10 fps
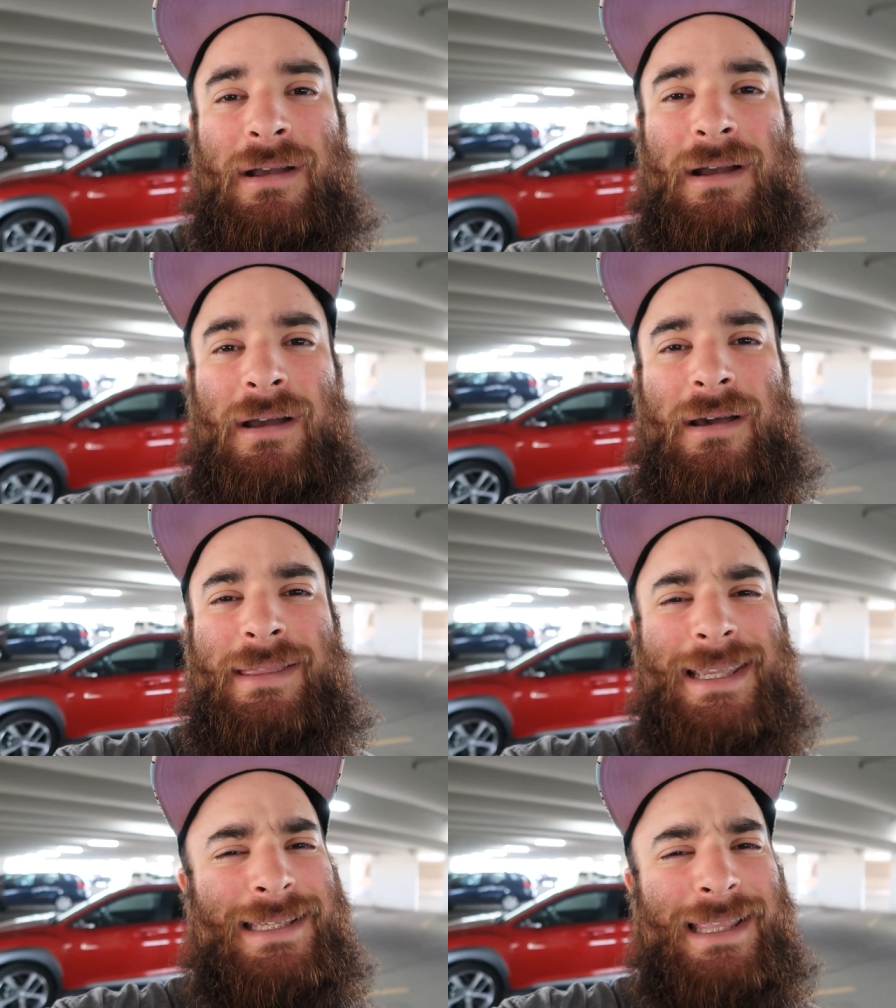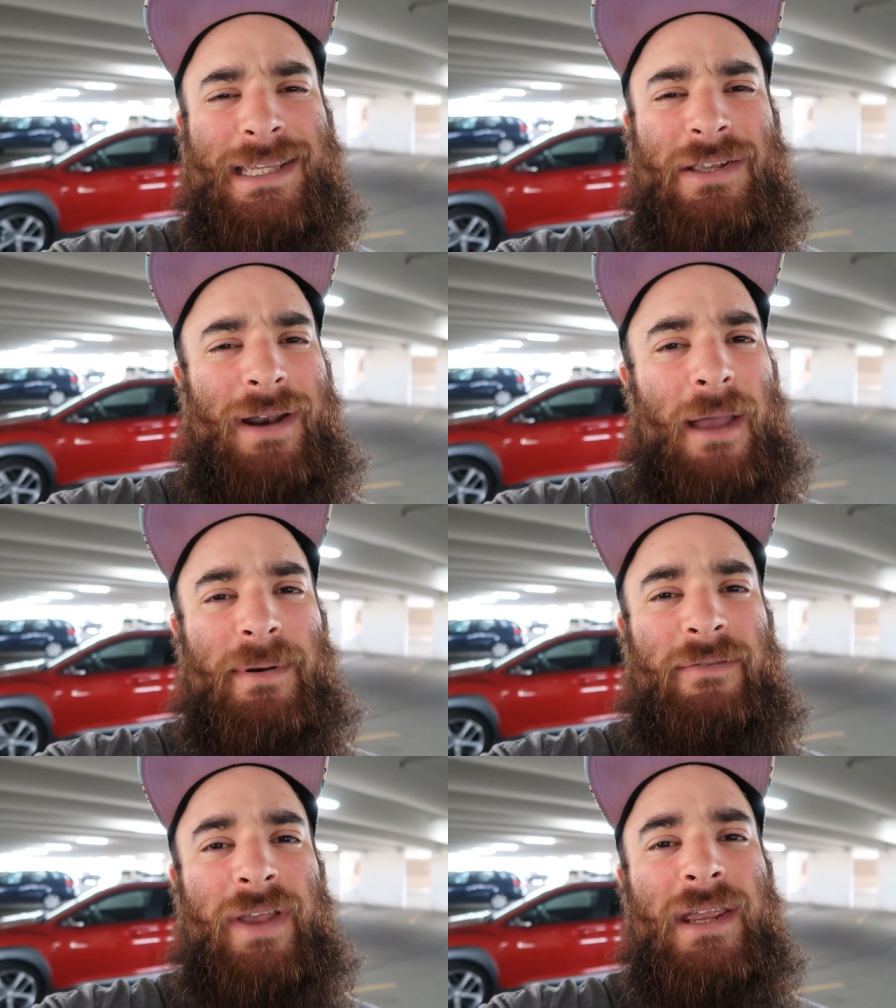Uh, things like this don't
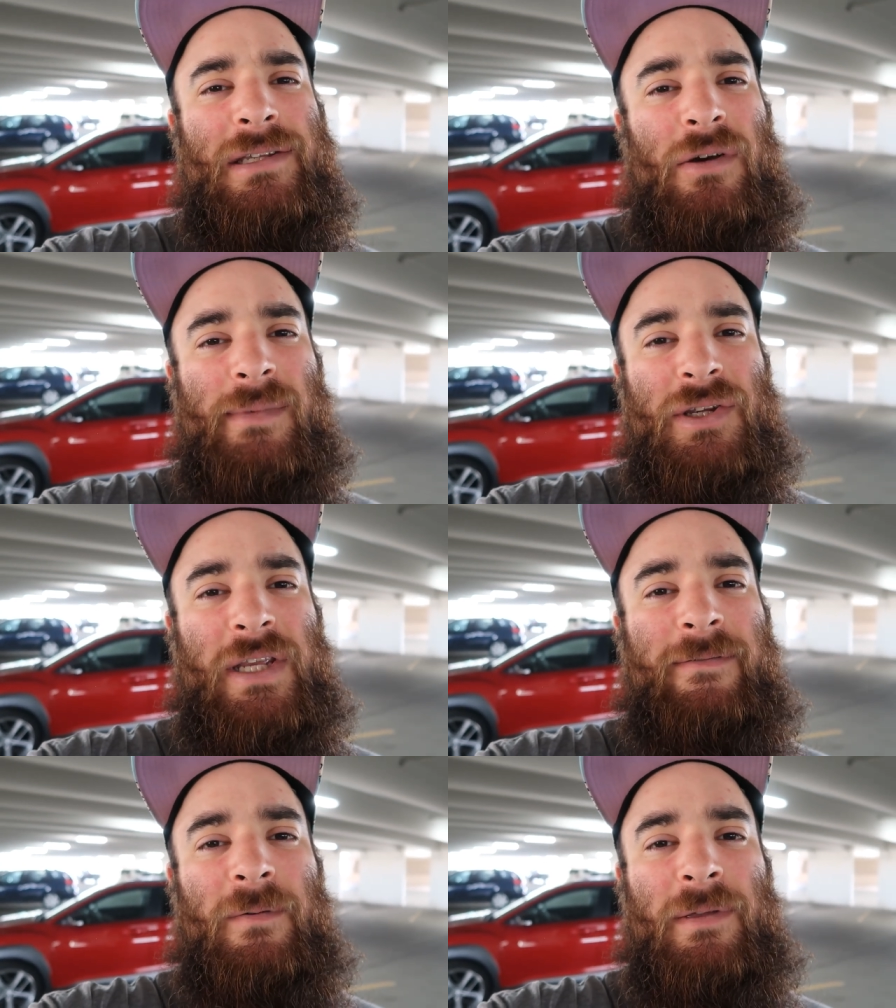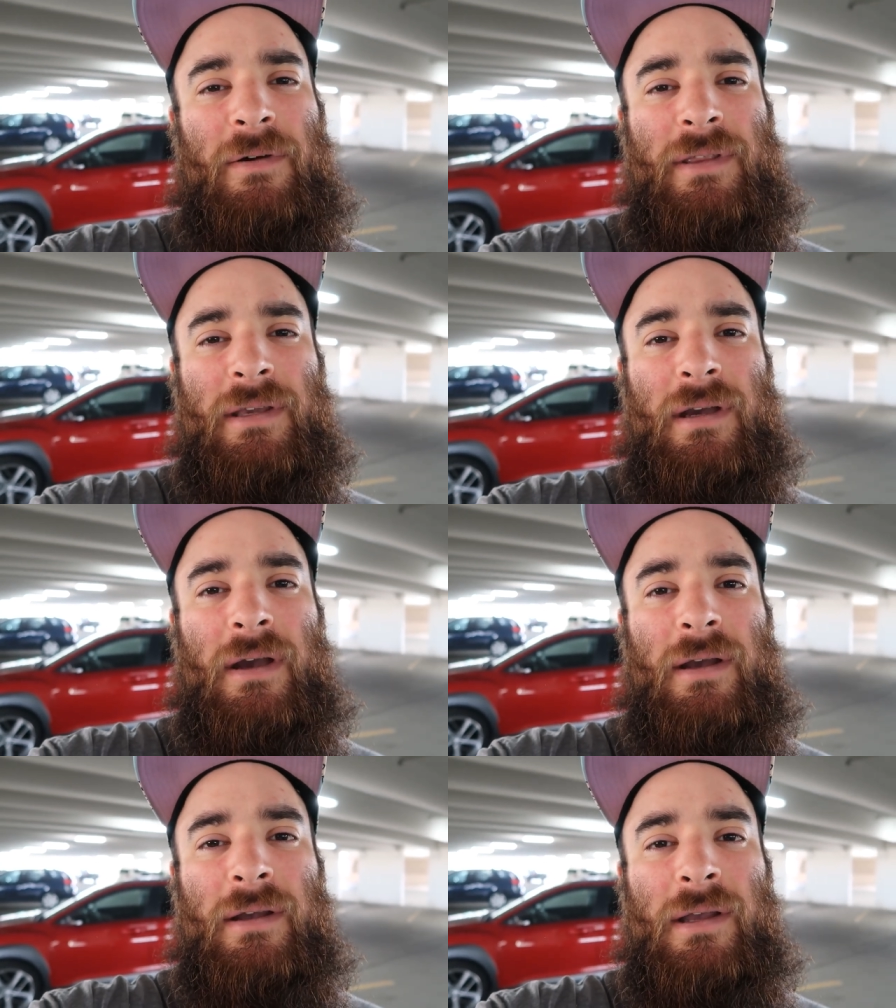happen in Vegas so much, even with all the
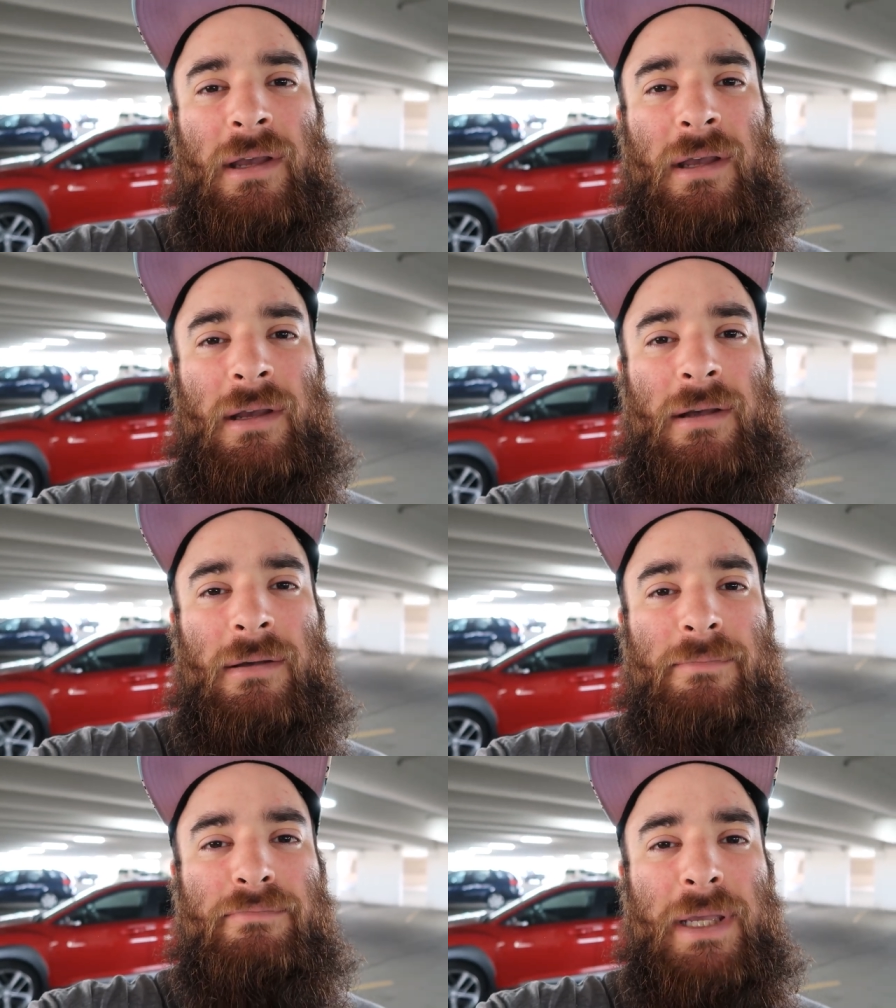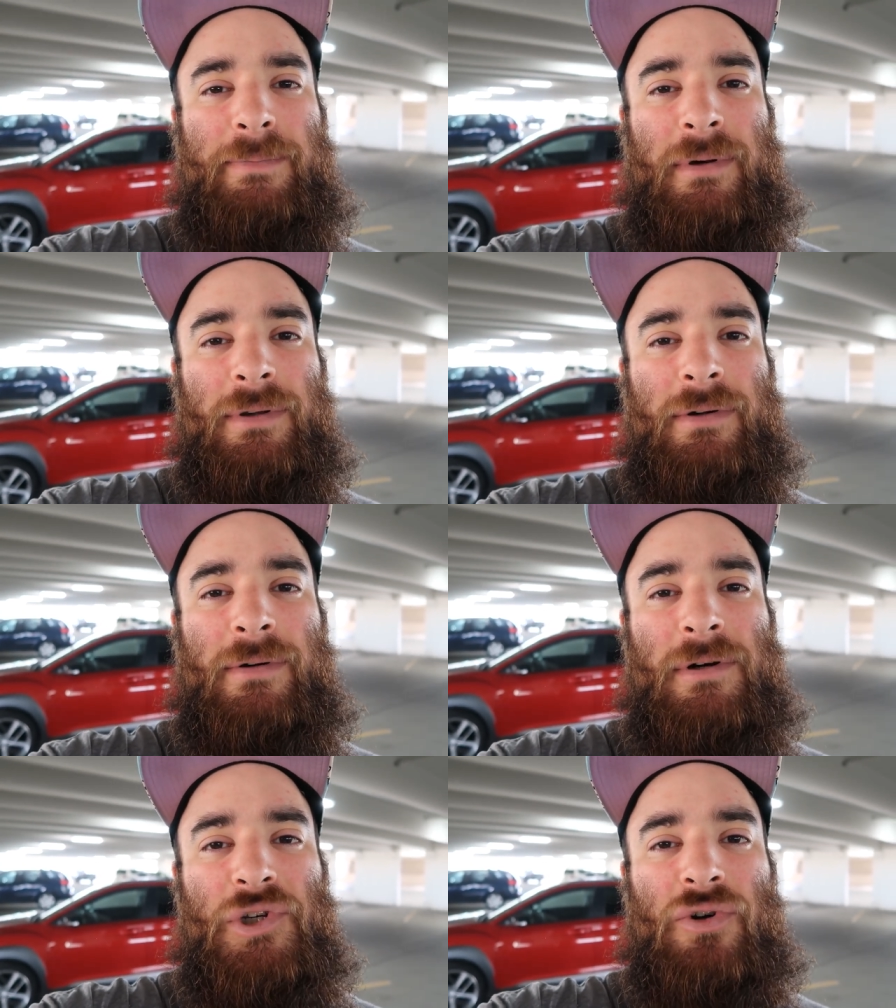uh, people
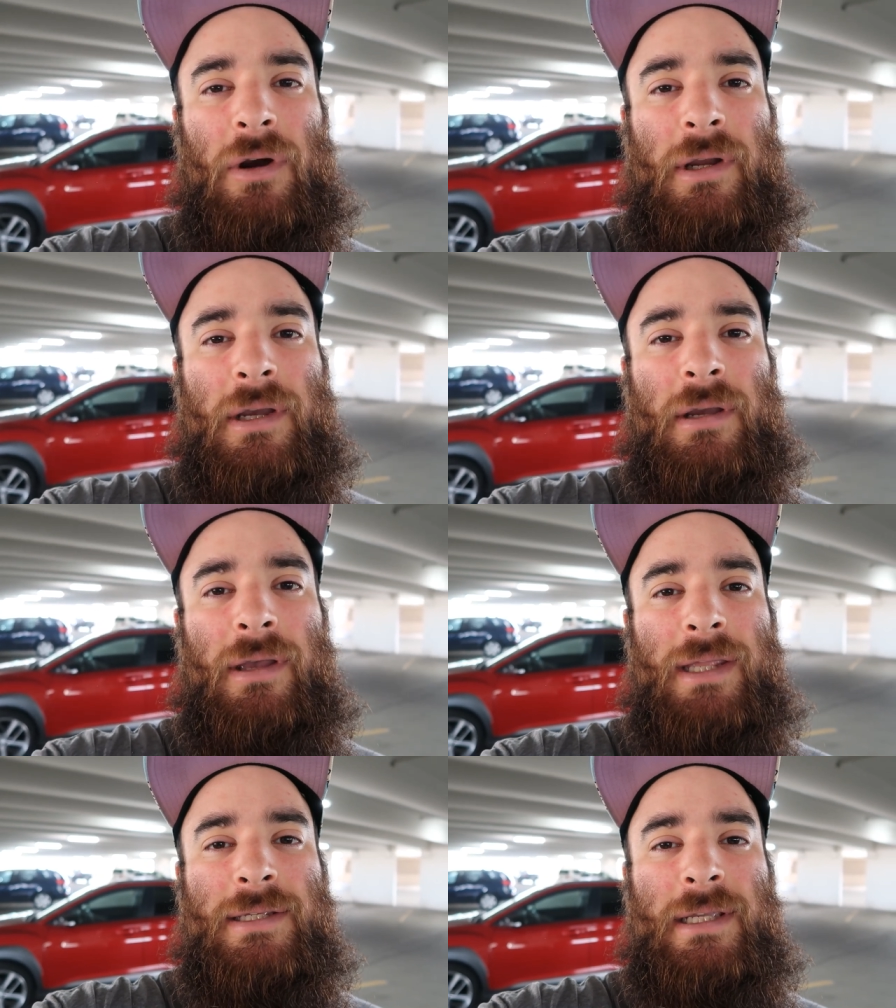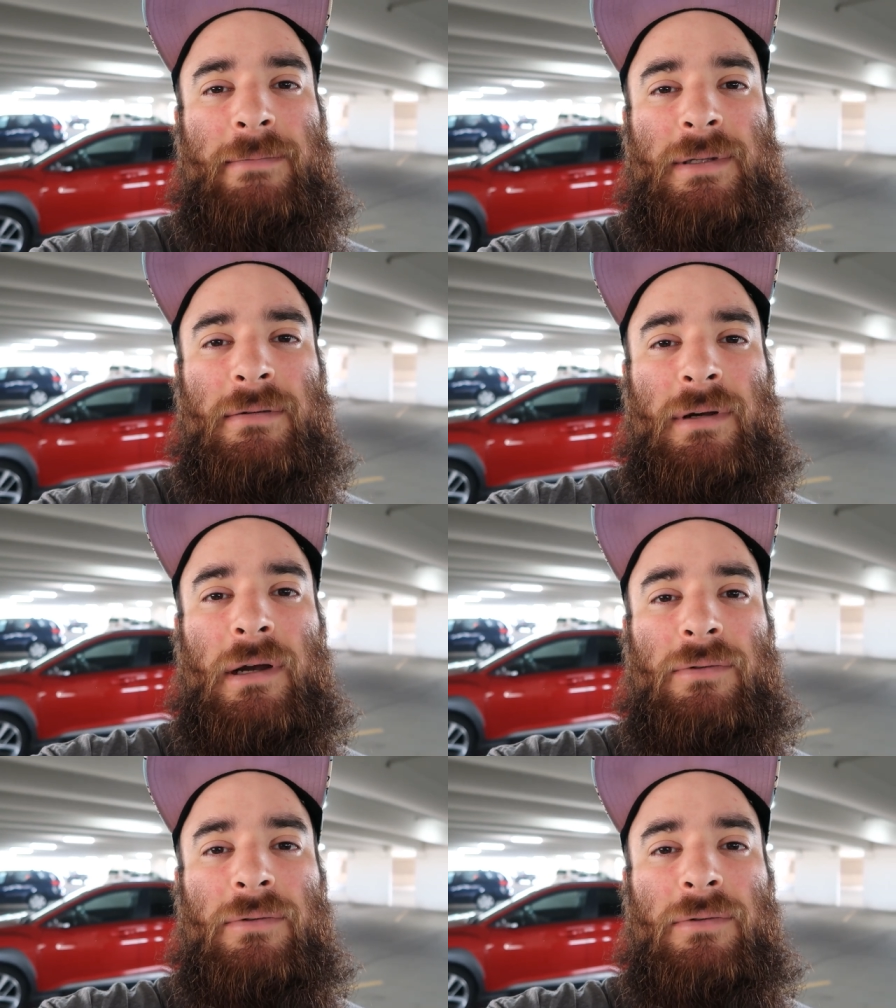who are drunk and seem to uh,